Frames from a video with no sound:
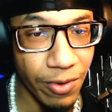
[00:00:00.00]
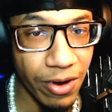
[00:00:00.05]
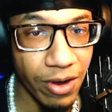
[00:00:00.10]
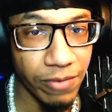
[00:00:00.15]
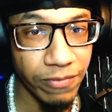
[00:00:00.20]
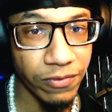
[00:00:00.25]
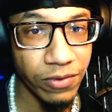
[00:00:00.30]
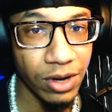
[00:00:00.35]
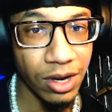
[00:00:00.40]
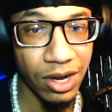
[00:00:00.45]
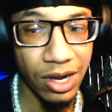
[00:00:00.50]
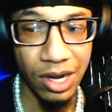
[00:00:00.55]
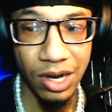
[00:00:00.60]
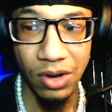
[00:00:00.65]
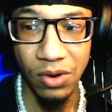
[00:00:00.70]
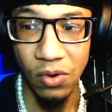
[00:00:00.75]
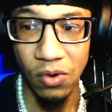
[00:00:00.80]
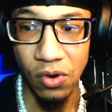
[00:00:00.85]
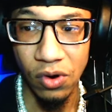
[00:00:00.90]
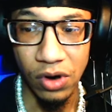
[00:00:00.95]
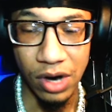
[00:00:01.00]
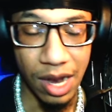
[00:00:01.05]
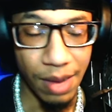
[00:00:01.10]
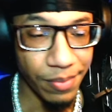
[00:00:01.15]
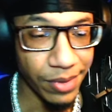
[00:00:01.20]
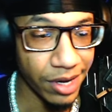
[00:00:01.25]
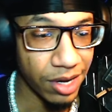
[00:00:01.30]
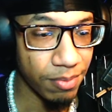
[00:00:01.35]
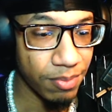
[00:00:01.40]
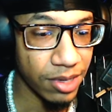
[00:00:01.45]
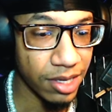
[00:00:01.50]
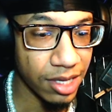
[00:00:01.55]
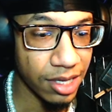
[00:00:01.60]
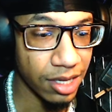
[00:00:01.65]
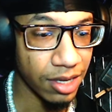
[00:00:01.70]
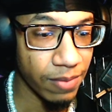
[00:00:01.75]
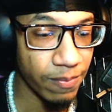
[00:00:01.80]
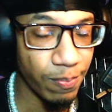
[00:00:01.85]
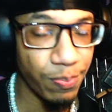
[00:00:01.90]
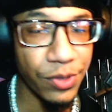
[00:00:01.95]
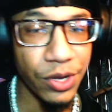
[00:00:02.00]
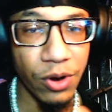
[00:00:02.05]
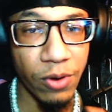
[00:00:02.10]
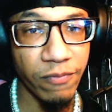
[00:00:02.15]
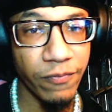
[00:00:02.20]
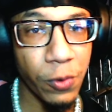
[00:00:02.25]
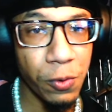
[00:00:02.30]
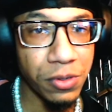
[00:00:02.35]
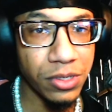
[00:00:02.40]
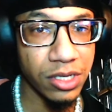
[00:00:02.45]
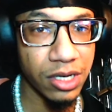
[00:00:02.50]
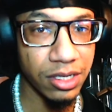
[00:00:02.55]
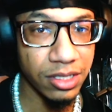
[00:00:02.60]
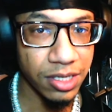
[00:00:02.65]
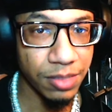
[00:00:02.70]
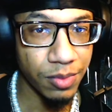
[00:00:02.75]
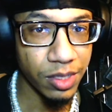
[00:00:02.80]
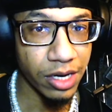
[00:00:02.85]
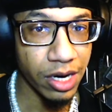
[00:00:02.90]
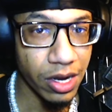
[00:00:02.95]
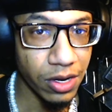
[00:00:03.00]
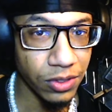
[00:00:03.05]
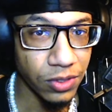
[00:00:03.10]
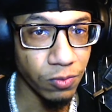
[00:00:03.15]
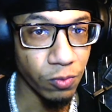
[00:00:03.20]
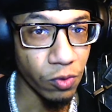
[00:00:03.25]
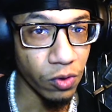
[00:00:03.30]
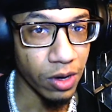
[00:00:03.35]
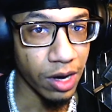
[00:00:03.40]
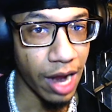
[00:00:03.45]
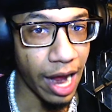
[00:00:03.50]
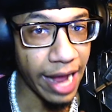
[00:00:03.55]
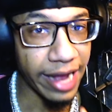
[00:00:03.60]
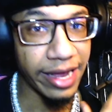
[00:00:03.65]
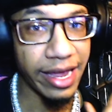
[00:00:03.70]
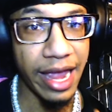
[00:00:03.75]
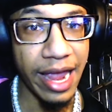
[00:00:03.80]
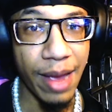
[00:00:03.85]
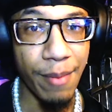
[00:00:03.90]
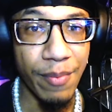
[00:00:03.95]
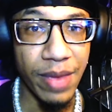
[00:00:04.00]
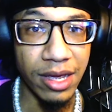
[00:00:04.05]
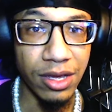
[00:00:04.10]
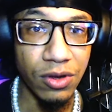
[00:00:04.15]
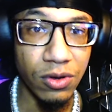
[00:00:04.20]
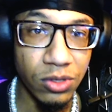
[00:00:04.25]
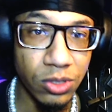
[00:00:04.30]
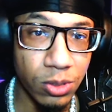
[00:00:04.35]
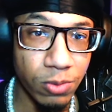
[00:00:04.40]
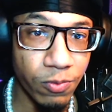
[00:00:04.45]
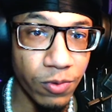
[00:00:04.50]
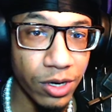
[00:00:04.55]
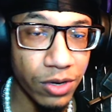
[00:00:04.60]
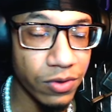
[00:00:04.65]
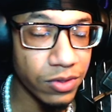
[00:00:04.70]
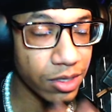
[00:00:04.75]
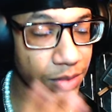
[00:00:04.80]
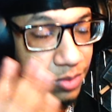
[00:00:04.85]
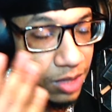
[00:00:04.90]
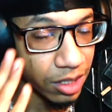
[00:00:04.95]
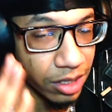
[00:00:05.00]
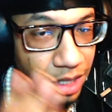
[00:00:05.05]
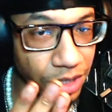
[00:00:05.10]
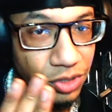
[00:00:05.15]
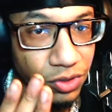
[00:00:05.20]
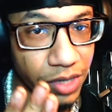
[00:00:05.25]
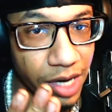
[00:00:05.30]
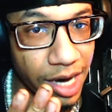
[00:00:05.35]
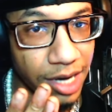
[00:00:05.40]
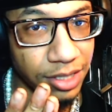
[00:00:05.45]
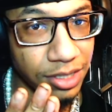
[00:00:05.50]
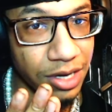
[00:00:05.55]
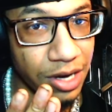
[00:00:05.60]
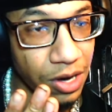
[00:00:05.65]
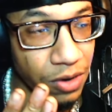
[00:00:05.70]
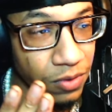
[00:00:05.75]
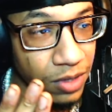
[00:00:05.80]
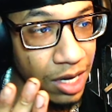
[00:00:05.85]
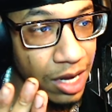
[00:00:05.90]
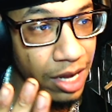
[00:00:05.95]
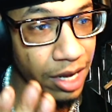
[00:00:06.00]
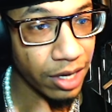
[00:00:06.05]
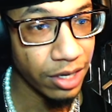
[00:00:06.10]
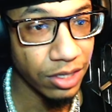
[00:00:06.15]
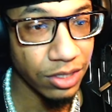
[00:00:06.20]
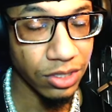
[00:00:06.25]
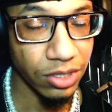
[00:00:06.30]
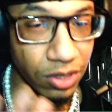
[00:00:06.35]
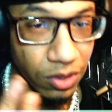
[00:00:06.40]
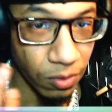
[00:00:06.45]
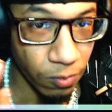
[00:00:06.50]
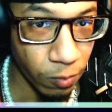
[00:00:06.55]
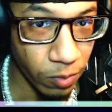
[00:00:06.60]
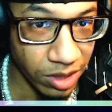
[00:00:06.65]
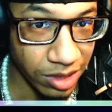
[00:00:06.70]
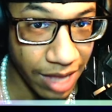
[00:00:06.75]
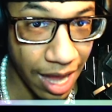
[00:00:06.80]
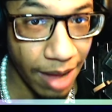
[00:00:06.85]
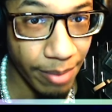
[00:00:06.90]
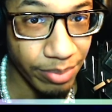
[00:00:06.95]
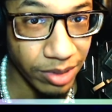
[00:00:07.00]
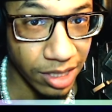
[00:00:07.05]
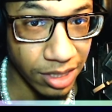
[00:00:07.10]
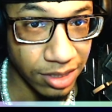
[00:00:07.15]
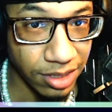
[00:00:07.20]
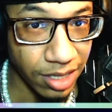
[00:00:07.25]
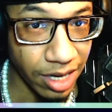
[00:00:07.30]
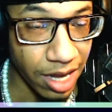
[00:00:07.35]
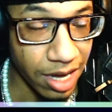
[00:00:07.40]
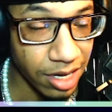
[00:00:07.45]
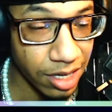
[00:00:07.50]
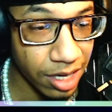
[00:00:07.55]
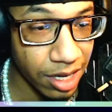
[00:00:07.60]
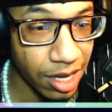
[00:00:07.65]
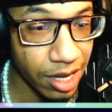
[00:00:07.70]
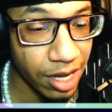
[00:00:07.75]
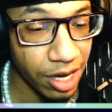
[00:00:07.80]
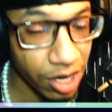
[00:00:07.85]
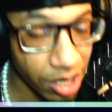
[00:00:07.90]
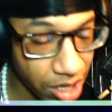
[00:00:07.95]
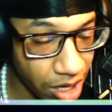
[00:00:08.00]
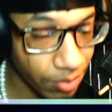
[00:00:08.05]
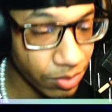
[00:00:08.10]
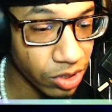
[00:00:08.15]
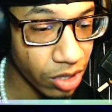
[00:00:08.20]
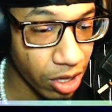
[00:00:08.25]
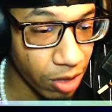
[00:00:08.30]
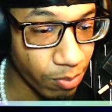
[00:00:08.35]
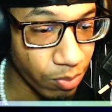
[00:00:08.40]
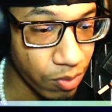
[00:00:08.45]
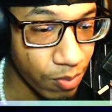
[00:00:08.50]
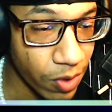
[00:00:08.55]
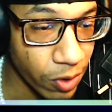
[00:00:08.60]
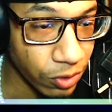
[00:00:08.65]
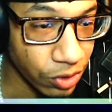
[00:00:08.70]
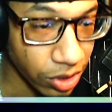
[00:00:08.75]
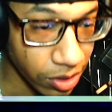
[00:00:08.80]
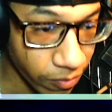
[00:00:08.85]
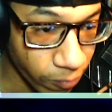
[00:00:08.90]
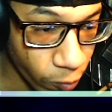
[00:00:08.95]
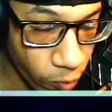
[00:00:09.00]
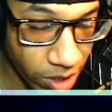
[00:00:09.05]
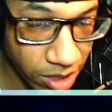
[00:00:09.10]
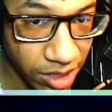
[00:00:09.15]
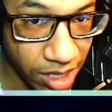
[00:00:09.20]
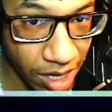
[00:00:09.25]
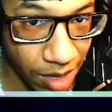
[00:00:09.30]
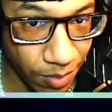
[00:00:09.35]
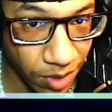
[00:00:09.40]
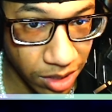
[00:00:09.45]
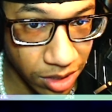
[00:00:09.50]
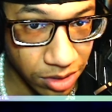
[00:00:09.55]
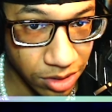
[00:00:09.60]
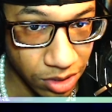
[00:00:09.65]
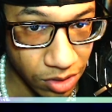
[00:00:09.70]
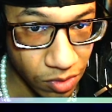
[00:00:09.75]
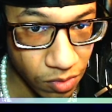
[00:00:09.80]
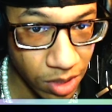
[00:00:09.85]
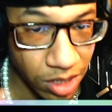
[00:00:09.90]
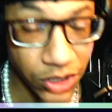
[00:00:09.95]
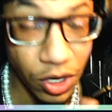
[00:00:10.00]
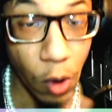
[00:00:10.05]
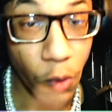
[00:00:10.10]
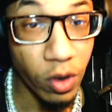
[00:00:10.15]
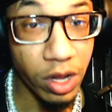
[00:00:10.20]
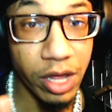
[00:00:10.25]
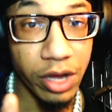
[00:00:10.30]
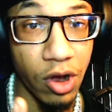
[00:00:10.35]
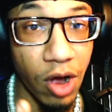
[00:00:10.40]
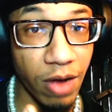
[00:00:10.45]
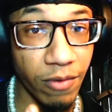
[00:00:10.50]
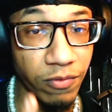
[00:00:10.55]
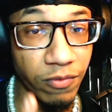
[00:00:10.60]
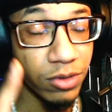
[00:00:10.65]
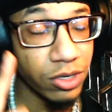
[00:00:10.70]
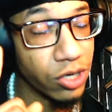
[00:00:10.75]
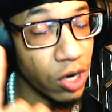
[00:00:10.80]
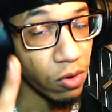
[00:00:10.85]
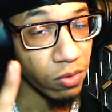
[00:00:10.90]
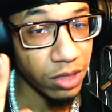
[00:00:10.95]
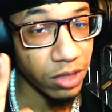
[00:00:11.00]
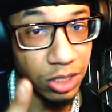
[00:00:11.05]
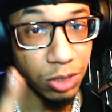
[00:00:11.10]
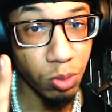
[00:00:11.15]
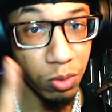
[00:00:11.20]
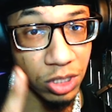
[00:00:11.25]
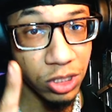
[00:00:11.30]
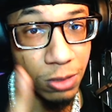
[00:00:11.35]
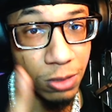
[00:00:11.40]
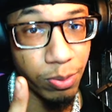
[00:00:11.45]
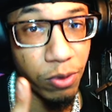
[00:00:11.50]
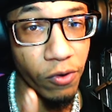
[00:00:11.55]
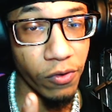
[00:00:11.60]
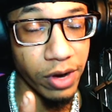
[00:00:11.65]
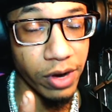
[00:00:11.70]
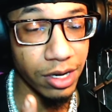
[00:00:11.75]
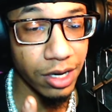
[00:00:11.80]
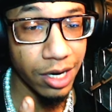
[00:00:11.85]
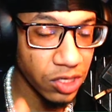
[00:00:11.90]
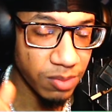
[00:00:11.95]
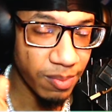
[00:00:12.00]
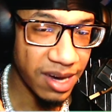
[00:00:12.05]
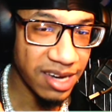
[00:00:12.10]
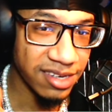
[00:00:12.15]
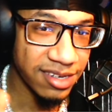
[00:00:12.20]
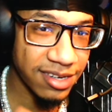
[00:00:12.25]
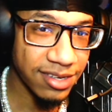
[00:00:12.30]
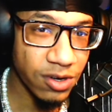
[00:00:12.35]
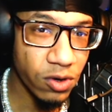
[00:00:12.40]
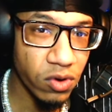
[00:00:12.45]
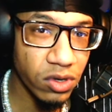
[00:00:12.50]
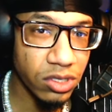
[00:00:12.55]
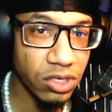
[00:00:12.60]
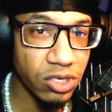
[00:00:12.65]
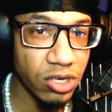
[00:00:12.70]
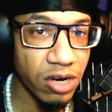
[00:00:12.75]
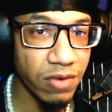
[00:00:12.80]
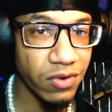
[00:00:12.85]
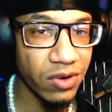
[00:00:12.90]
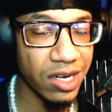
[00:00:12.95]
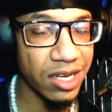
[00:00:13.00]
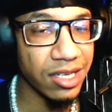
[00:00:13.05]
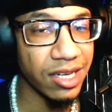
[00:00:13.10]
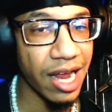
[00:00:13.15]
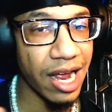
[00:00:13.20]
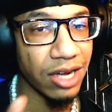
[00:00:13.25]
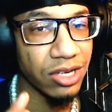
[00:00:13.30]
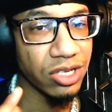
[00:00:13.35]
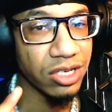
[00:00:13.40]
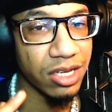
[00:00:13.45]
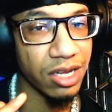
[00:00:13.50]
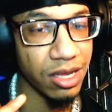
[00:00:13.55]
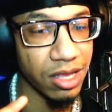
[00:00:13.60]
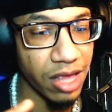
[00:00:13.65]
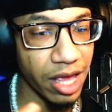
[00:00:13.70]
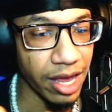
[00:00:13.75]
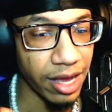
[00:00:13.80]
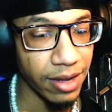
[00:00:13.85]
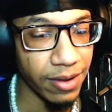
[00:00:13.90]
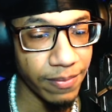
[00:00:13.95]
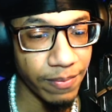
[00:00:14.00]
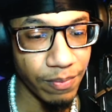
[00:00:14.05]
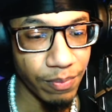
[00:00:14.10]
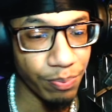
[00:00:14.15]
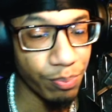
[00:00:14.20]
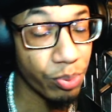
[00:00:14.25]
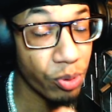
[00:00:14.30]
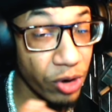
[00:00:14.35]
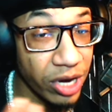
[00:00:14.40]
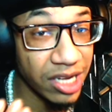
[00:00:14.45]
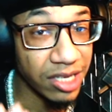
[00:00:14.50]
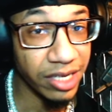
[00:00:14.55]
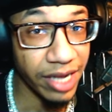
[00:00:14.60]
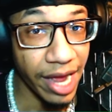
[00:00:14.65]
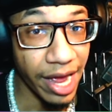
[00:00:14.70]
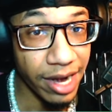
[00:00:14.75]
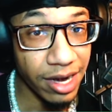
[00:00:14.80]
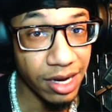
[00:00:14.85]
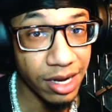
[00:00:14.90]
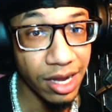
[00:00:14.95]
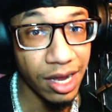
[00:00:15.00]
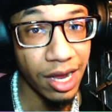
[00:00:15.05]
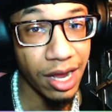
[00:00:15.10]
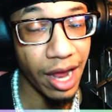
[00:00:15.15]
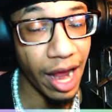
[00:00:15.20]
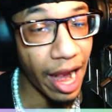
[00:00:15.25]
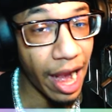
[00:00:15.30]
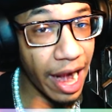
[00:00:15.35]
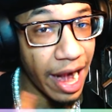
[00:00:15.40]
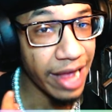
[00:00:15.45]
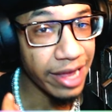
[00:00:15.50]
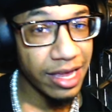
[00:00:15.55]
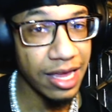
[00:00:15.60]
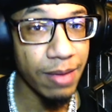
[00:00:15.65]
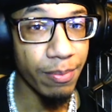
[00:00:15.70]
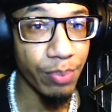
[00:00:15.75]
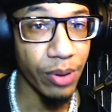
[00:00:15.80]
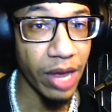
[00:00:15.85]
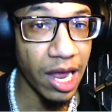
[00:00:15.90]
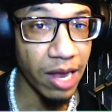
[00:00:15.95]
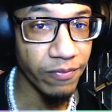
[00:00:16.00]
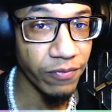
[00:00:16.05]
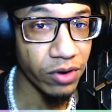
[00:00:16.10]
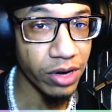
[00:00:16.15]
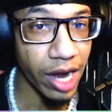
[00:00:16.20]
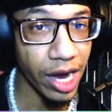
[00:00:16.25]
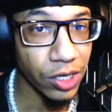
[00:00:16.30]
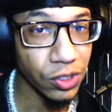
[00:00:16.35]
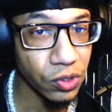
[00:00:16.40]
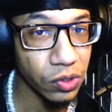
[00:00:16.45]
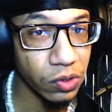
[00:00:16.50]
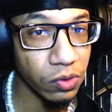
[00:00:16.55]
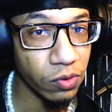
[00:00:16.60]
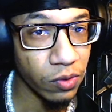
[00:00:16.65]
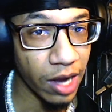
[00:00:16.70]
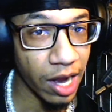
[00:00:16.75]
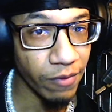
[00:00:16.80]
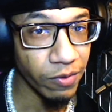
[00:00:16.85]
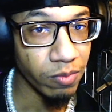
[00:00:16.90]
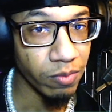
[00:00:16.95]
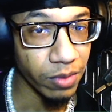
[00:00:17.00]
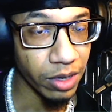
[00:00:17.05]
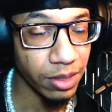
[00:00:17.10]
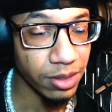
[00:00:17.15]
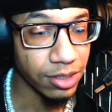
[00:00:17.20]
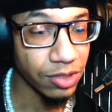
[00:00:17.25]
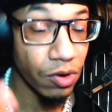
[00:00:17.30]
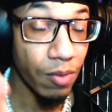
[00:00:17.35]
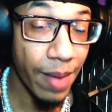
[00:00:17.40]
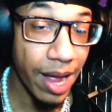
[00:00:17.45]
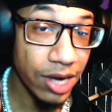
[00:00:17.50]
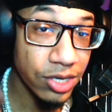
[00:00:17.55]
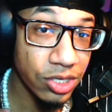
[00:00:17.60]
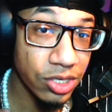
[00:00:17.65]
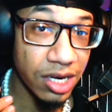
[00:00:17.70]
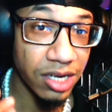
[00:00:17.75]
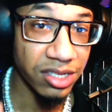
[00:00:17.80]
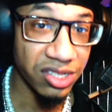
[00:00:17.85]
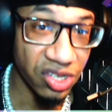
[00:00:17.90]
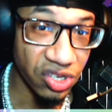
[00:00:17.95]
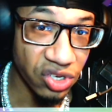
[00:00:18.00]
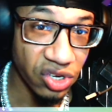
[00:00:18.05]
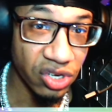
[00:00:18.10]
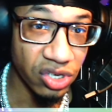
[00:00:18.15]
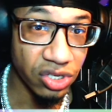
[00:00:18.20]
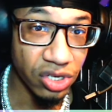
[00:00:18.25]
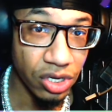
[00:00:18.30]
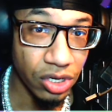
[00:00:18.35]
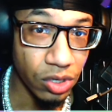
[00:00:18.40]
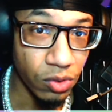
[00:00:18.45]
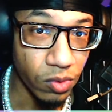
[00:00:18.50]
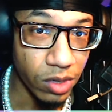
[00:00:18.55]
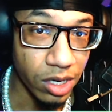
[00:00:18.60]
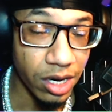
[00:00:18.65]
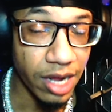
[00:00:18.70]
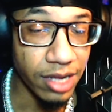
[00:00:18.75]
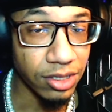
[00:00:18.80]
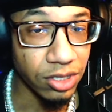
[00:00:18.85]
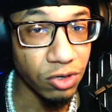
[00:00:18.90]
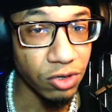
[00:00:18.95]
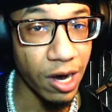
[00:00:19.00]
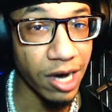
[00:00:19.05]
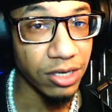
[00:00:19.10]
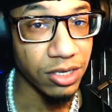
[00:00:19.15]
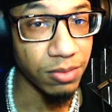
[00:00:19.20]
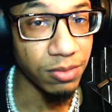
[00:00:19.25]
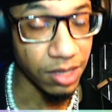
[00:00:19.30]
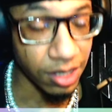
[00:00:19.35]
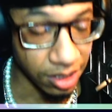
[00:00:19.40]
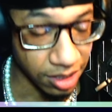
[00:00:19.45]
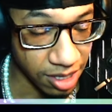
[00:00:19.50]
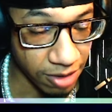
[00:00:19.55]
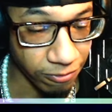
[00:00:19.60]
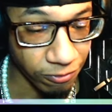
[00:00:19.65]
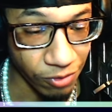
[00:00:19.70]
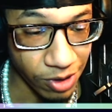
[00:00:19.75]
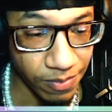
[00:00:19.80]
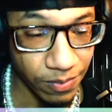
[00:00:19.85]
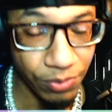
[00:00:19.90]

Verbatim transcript: off or I'm gonna be, you know, focusing on something else where I can't make YouTube videos, I'm gonna let you guys know. So with that being said, here comes all the promotion. One thing I'm gonna do, don't click off, don't, this one's important. So my Discord server is actually like pretty dead and I keep paying for Nitro every month. So I'm actually gonna discontinue it and try something different.